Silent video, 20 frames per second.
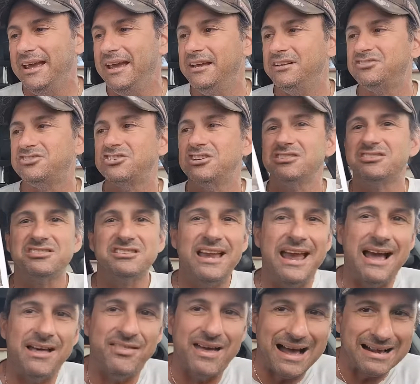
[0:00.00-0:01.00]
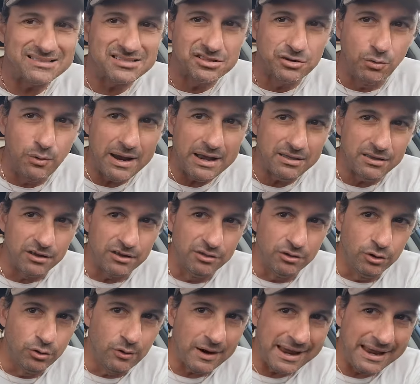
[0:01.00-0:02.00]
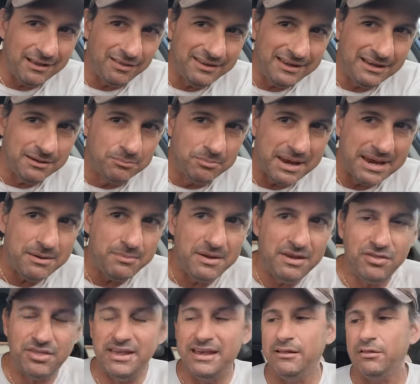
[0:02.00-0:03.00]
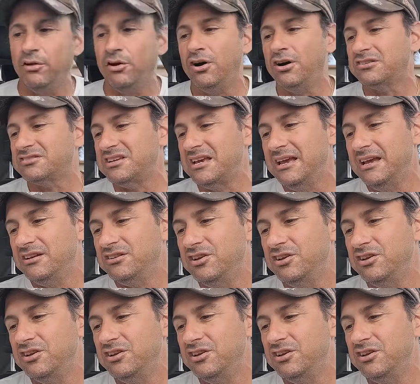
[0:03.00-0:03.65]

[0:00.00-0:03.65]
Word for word: It's just, yeah, that's the way the little alien baby thing looks.